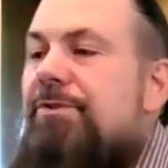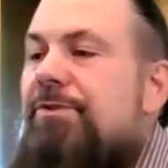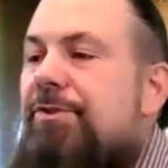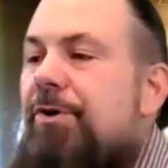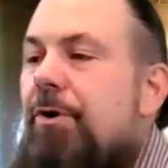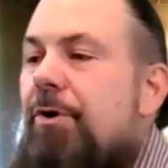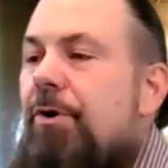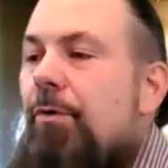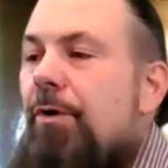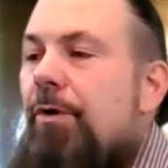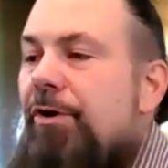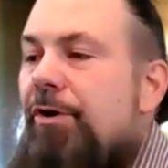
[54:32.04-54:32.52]

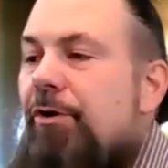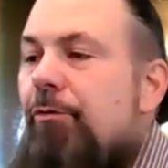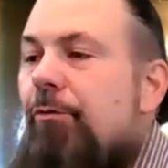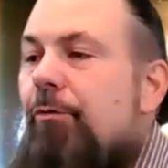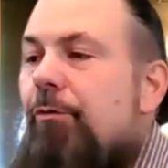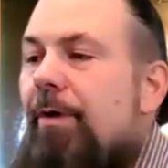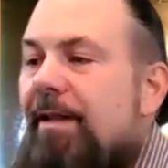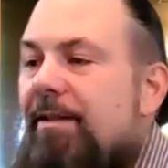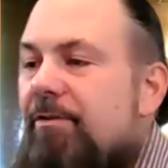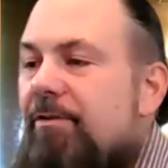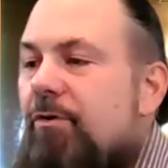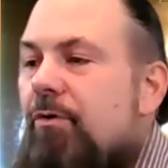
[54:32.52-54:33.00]
so when you
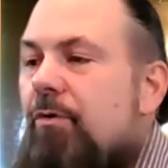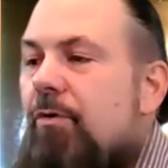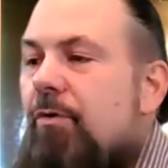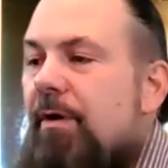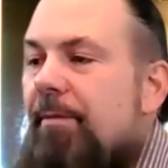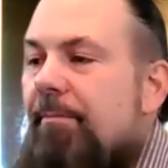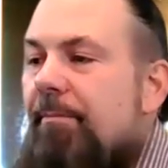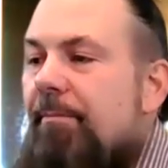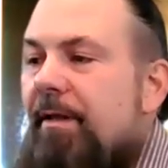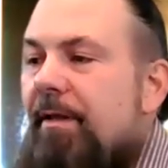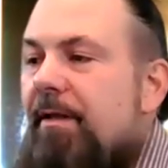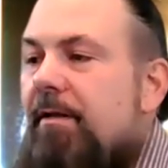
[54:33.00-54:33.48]
rent
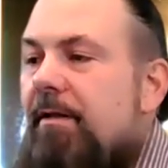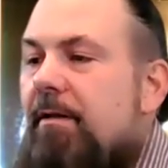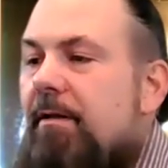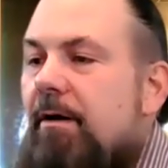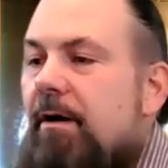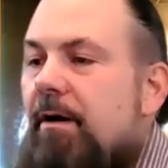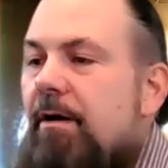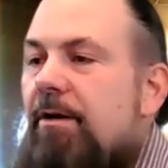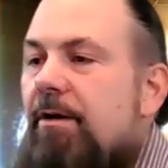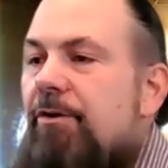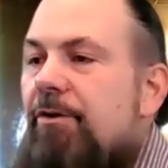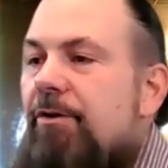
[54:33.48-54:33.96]
equipment
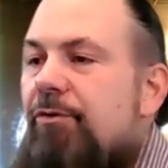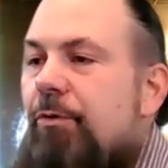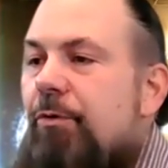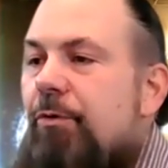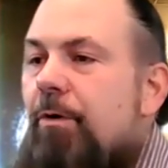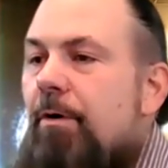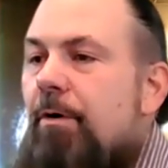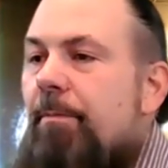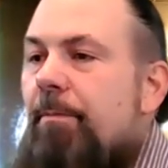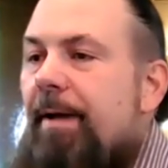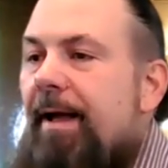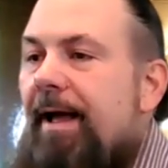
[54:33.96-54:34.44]
on a
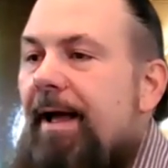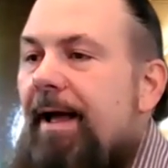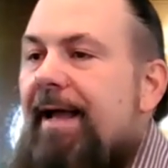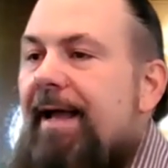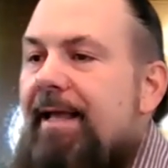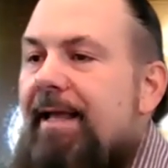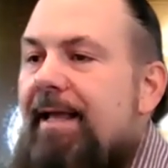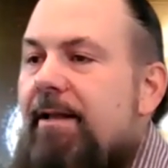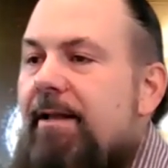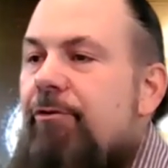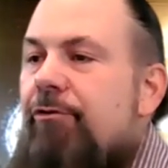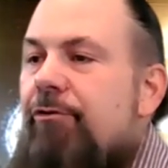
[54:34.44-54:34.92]
tour
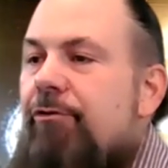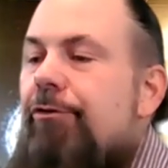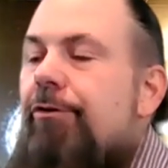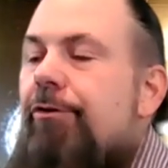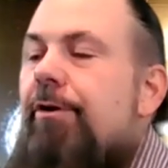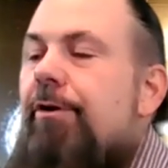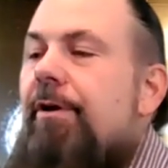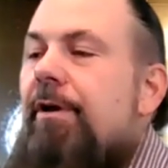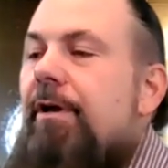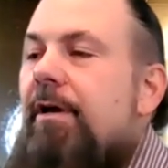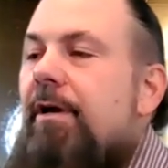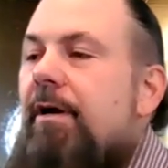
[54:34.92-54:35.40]

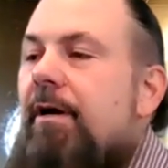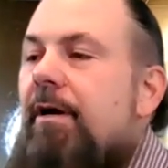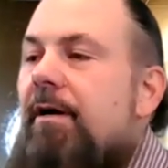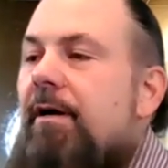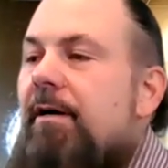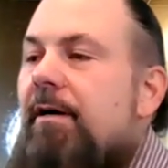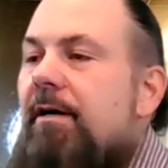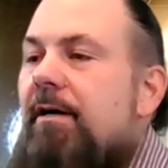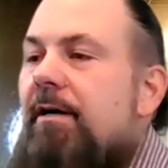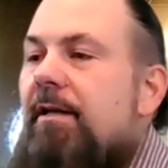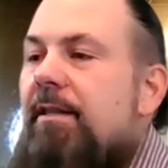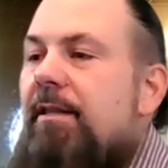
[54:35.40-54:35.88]
package,
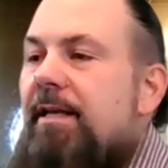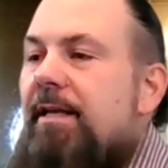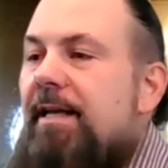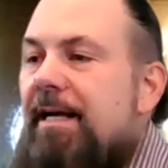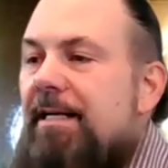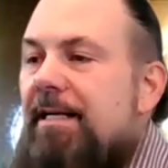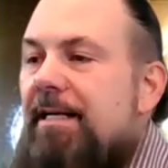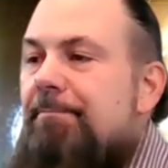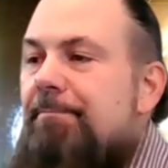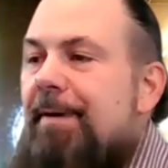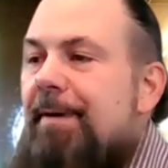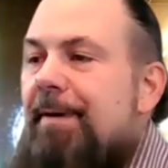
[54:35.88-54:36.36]
uh, the
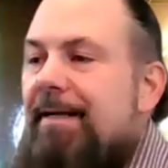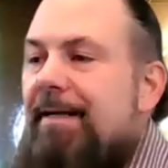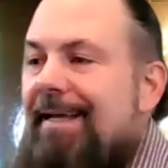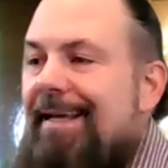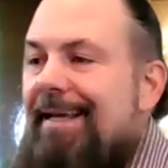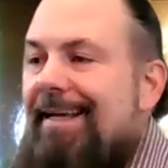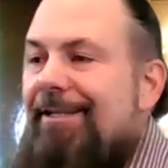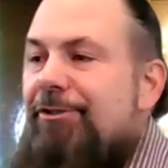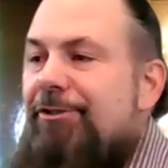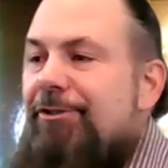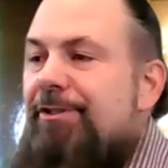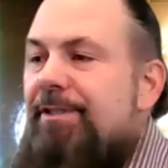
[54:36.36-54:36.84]

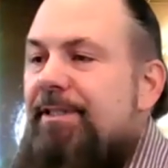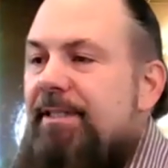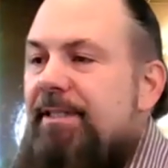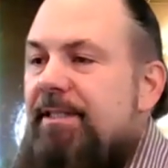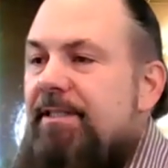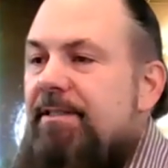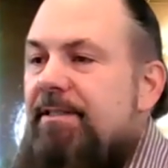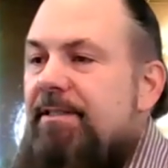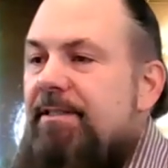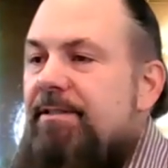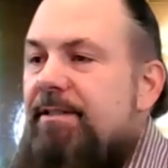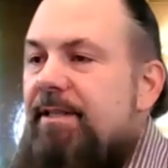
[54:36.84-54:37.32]
expectation
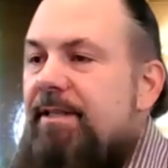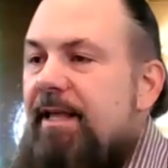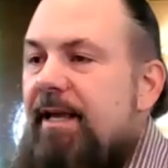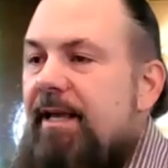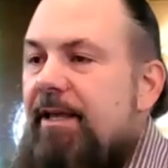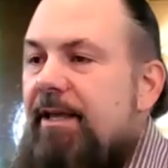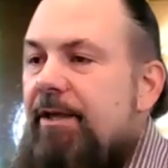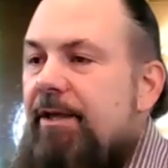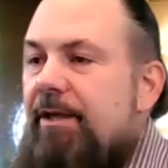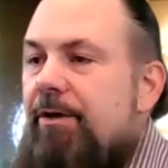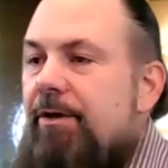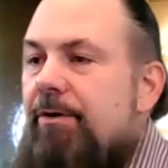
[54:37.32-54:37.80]
is
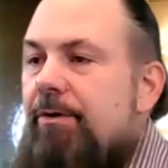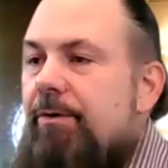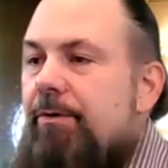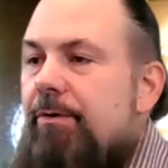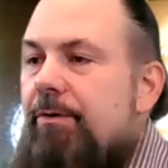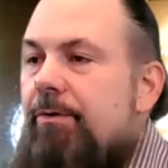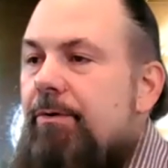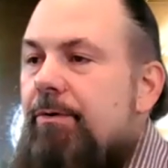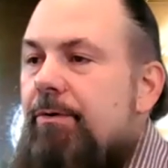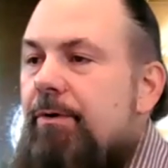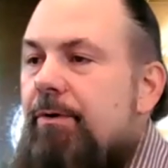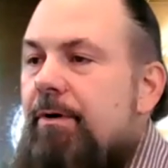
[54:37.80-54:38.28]
that
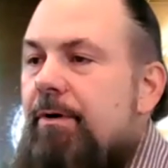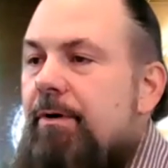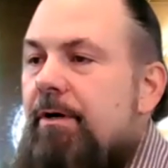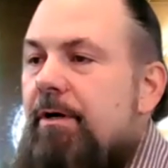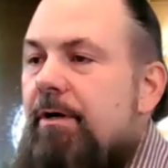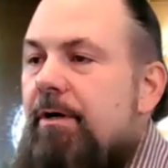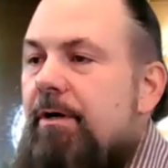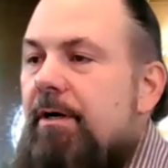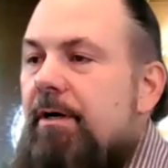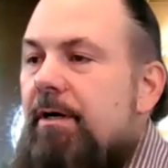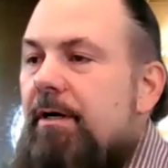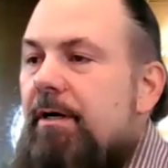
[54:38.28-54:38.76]
you
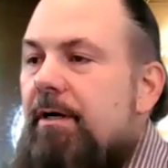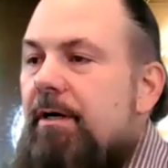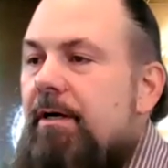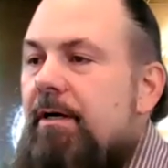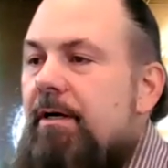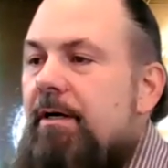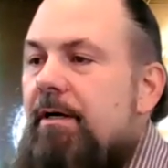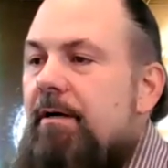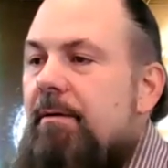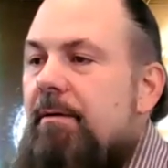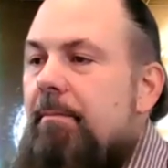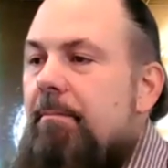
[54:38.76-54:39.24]

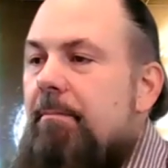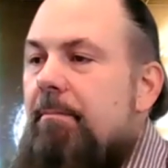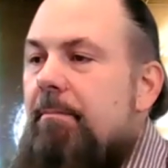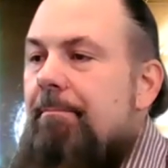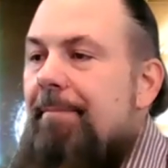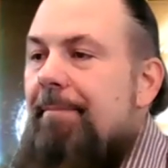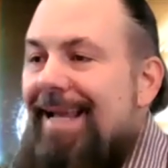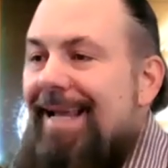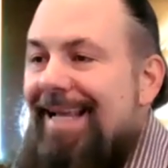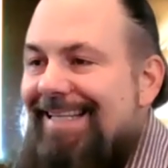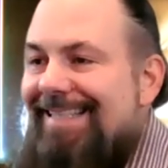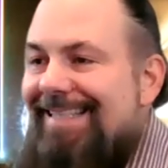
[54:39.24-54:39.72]
uh,
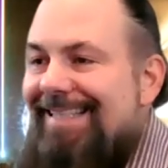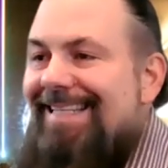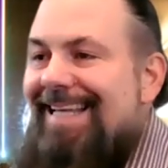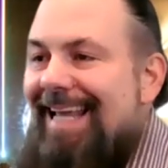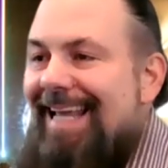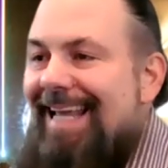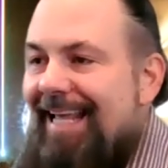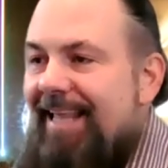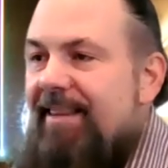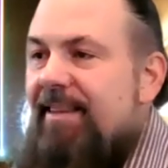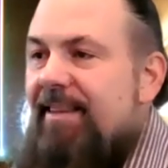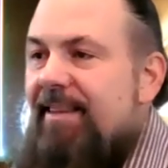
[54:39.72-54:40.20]

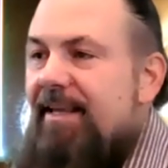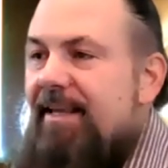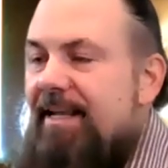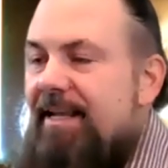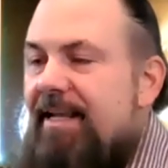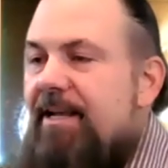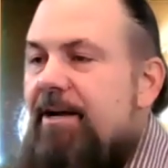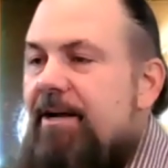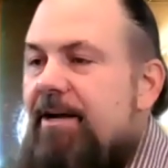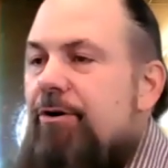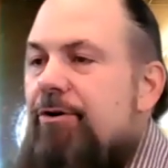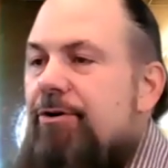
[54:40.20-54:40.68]
maintain the
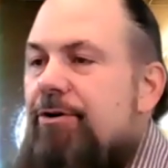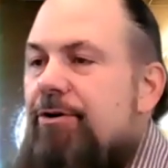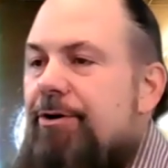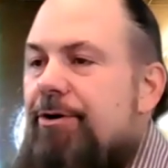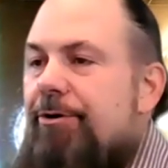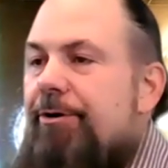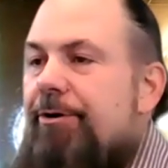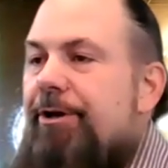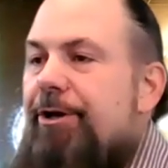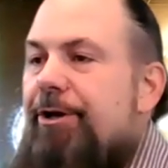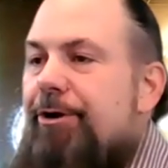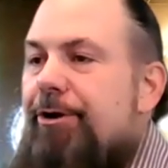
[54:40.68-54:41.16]
gear
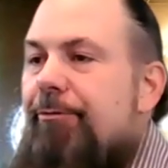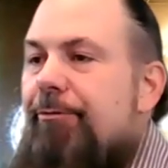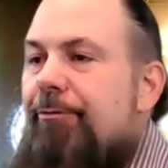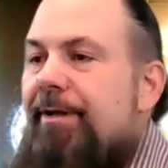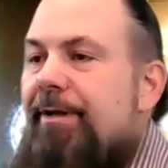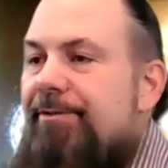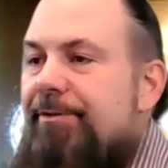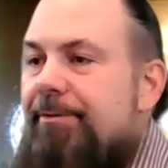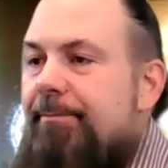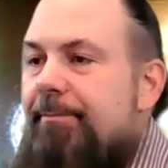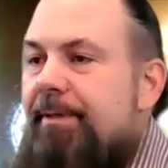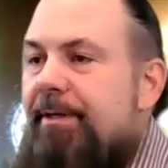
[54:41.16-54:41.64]
during your
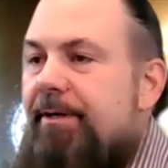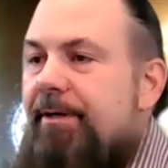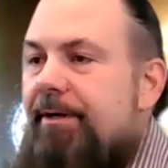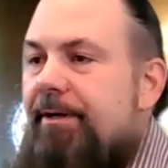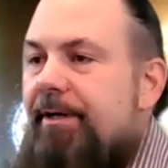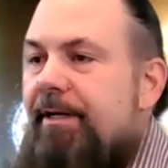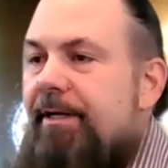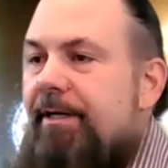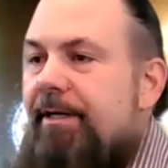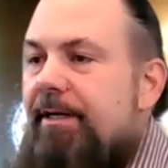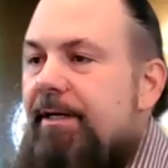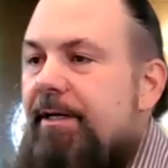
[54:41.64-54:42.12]
rental
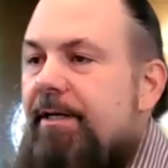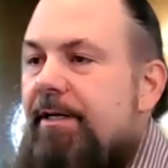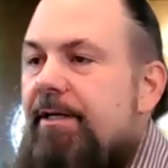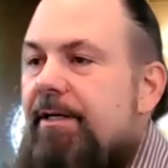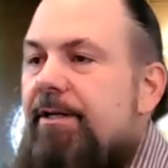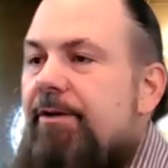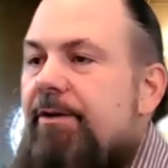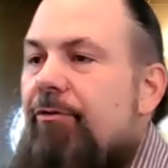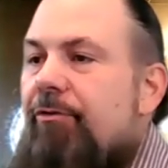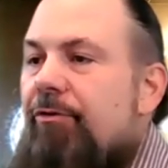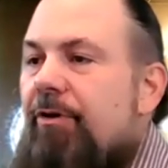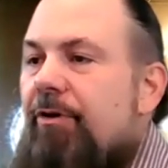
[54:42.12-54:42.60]
period.
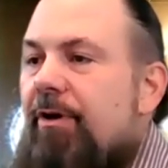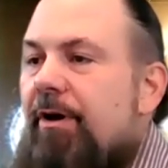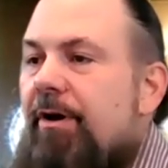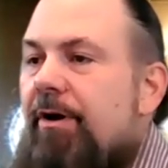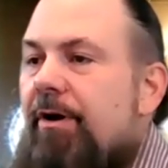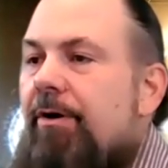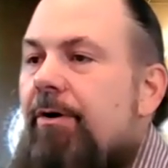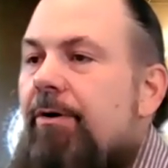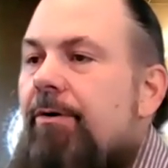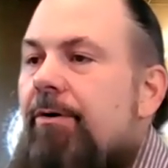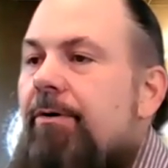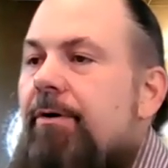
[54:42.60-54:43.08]

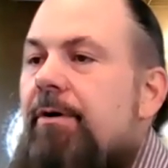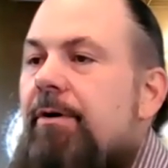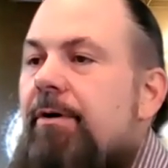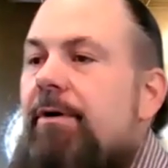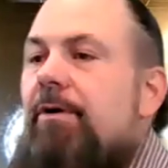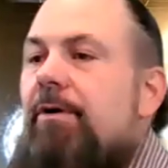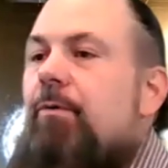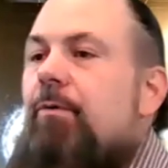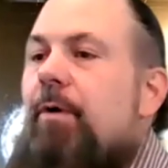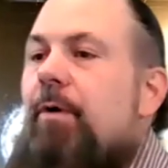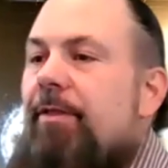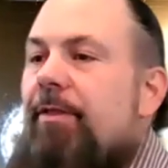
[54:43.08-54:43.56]
So
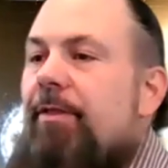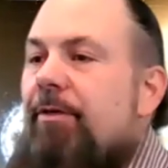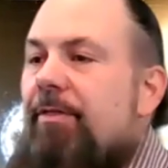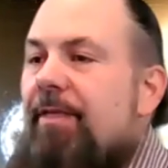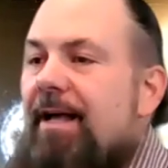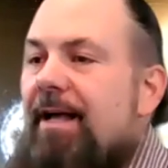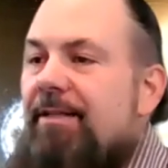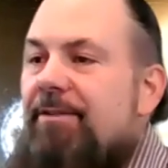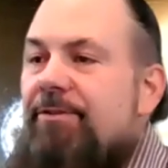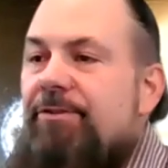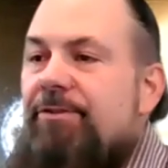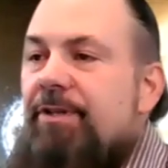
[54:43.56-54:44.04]
whether
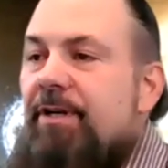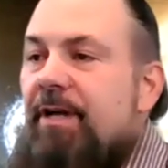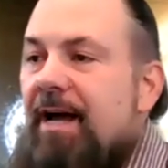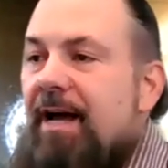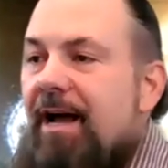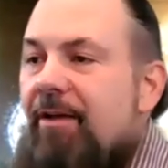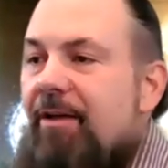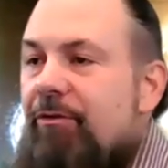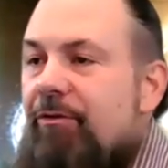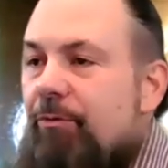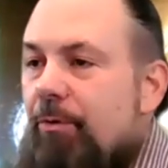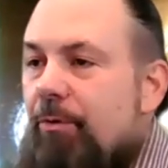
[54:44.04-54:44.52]
that's the
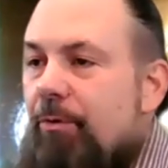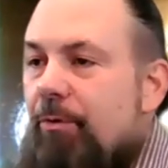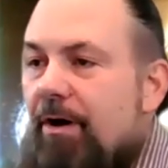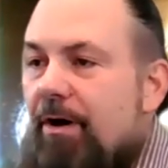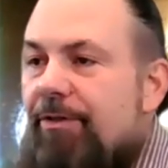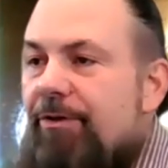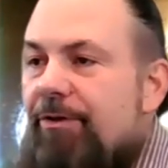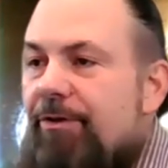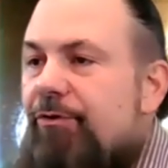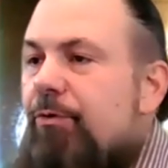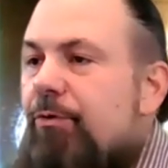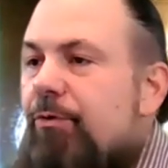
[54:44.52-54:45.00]
guys who are
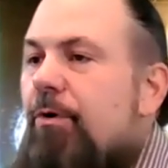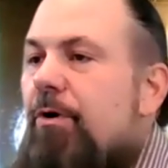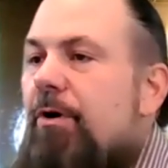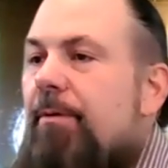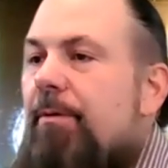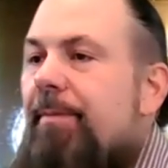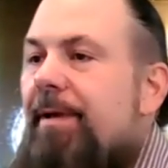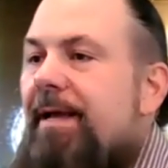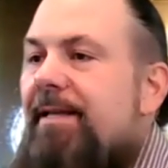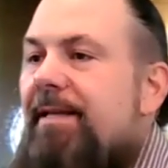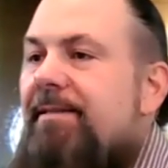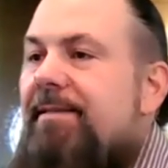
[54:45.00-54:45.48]
on the tour
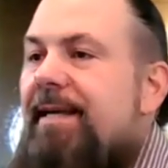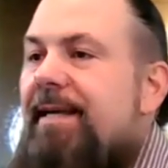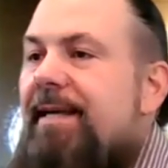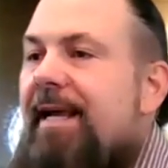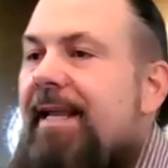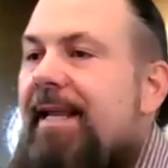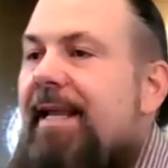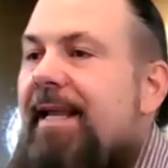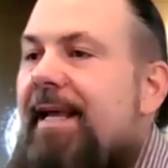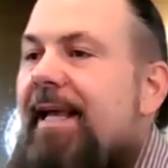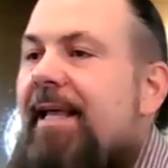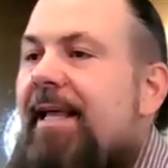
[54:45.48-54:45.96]
are
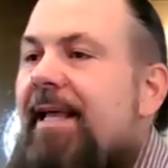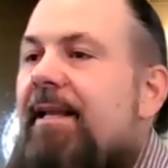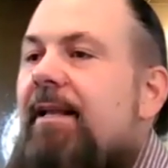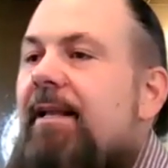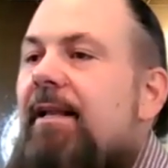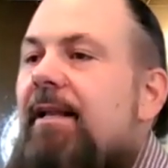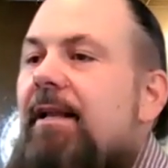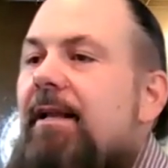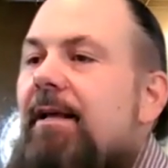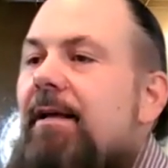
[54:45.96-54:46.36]
maintaining it,